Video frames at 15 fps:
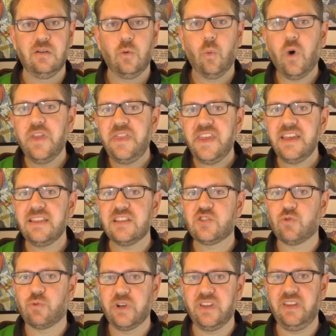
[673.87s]
One thing that's
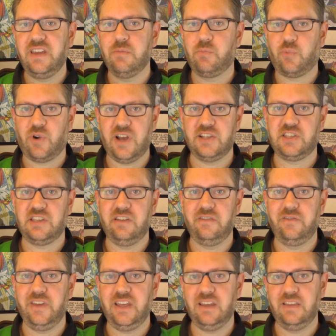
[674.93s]
really
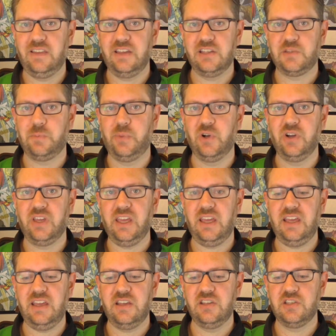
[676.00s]
impressive in this book
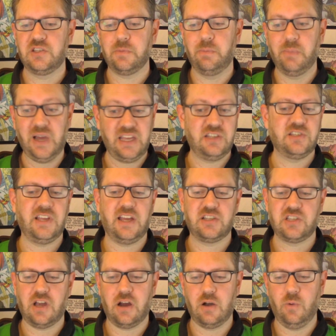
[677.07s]
is Mike
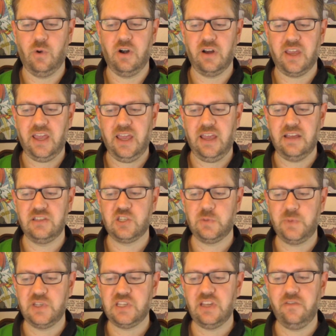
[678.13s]
Zeck's artwork, and
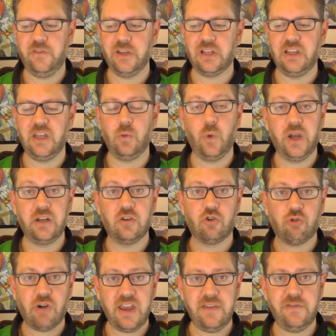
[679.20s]
specifically when
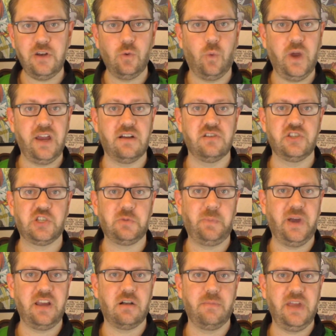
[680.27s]
Kraven wears
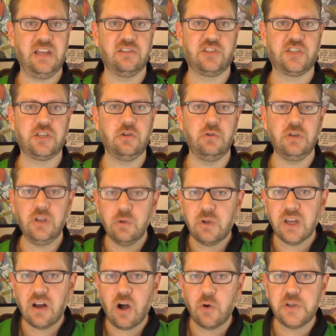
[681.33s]
Spider-Man's suit, you
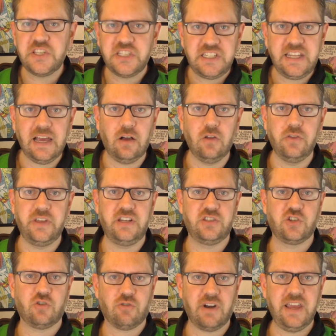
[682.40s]
can always tell that
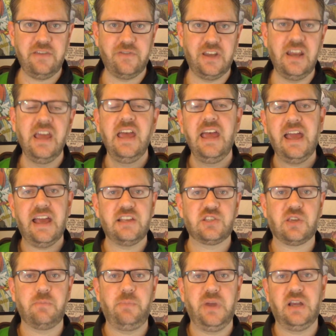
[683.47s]
it's Kraven as
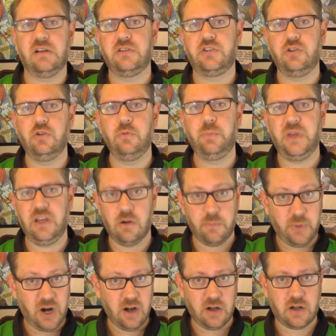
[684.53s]
compared to Peter
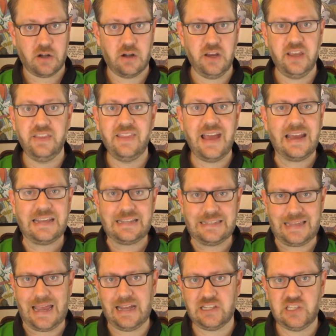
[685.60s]
Parker in that
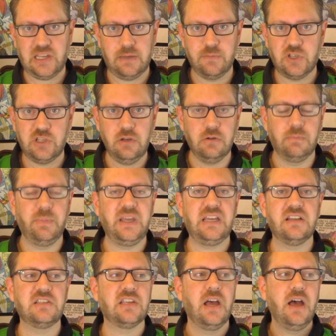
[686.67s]
exact same suit,
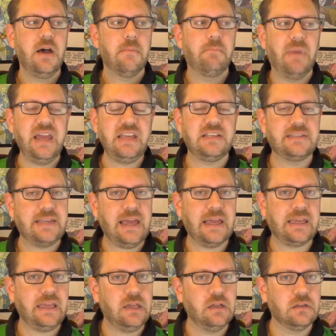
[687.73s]
because Mike
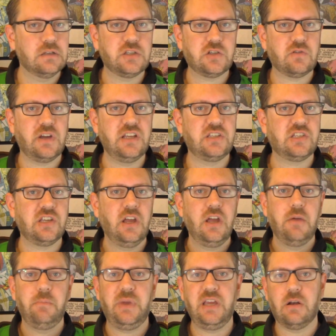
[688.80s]
Zeck illustrates
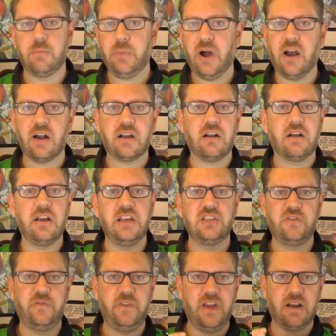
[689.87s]
Peter Parker as
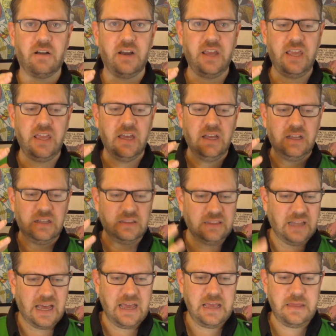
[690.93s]
very
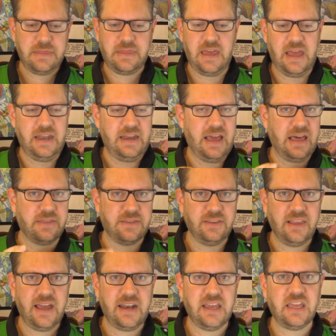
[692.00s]
lithe and
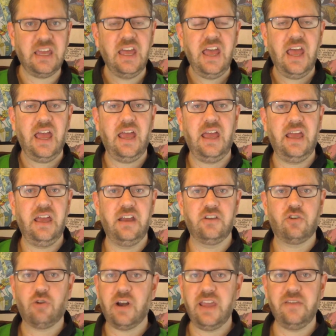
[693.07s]
athletic, and
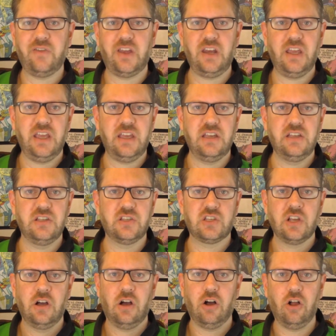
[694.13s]
Kraven
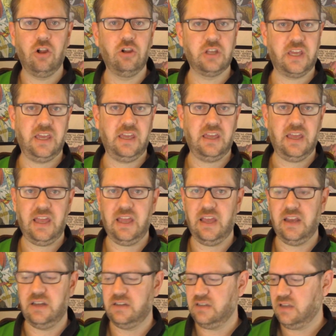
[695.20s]
is hulking
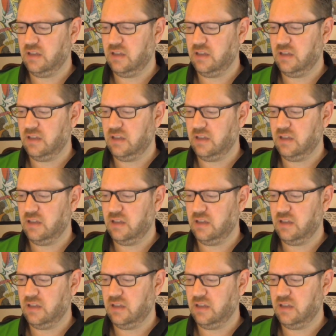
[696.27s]
and,